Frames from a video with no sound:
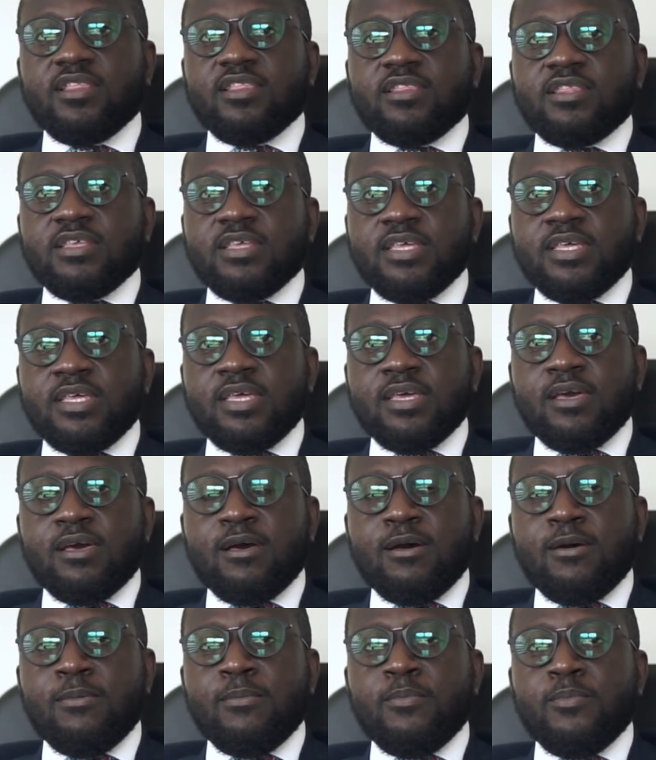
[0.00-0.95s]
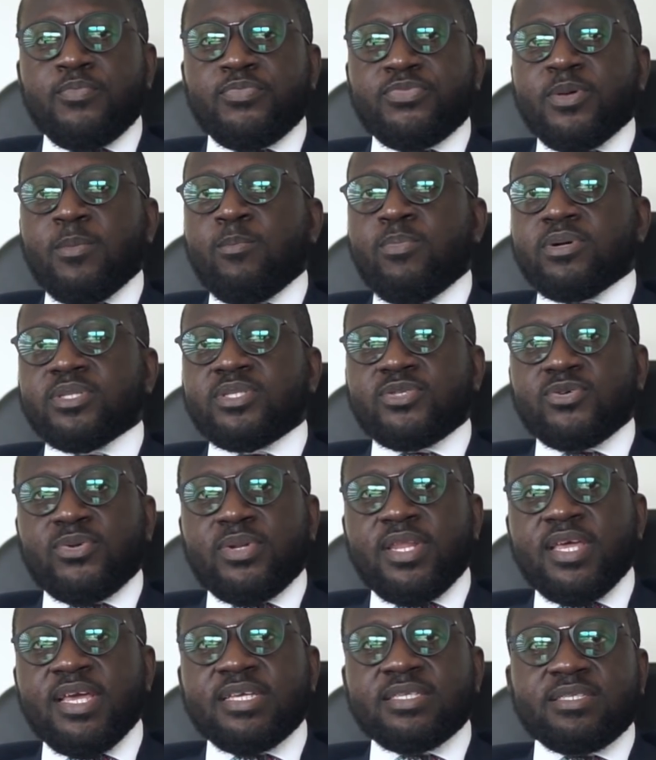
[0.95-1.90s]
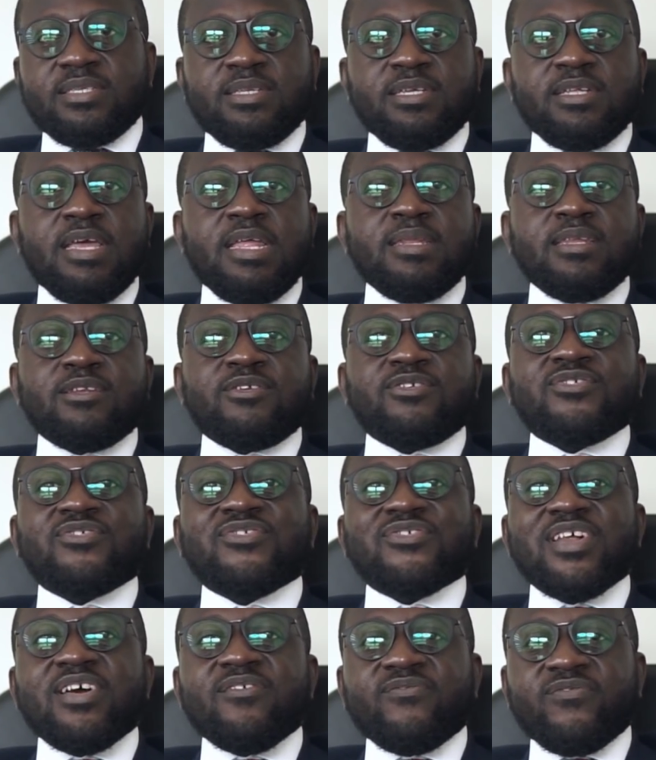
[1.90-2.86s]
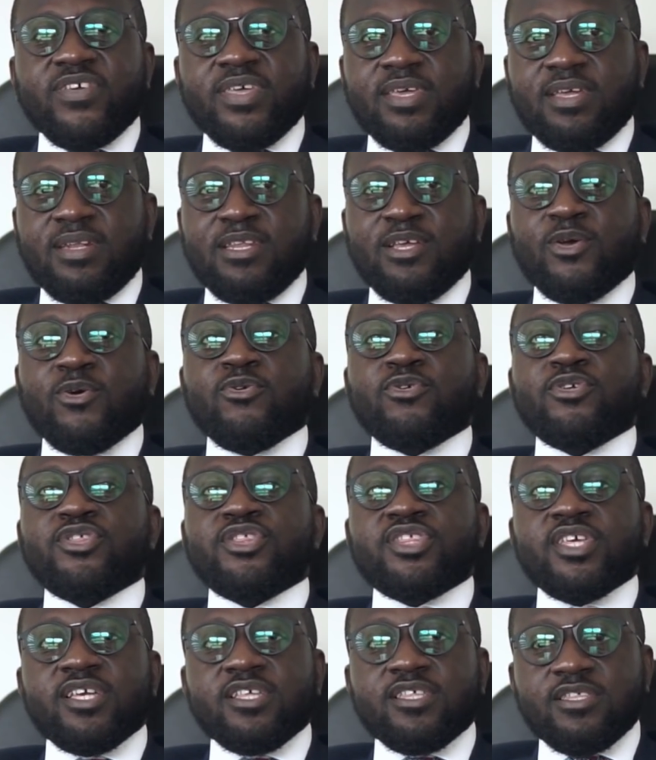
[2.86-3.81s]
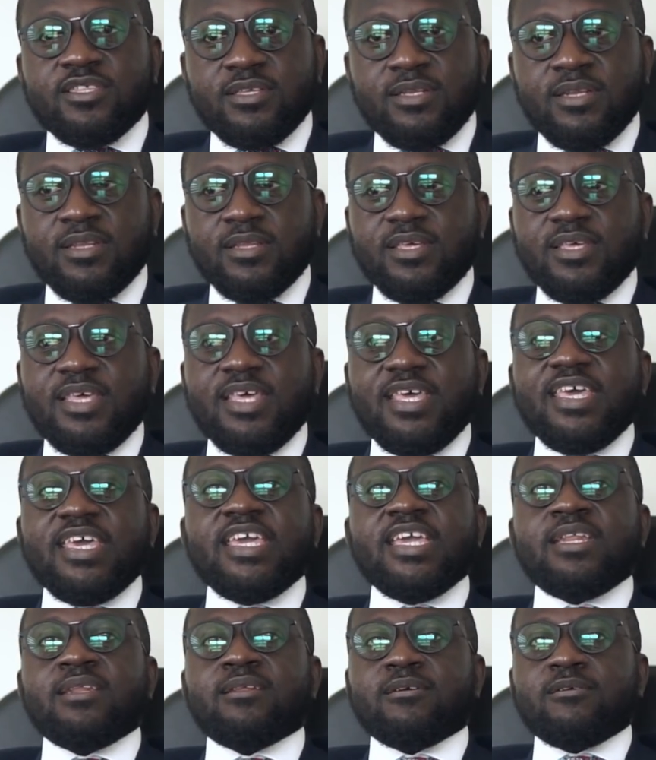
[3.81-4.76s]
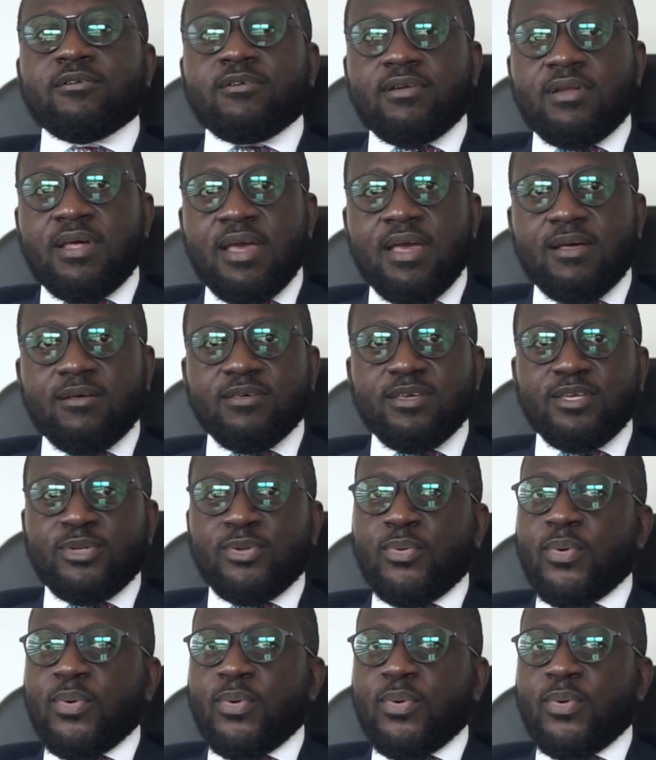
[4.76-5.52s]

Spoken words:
the bottlenecks and the traffic and the congestion in Accra.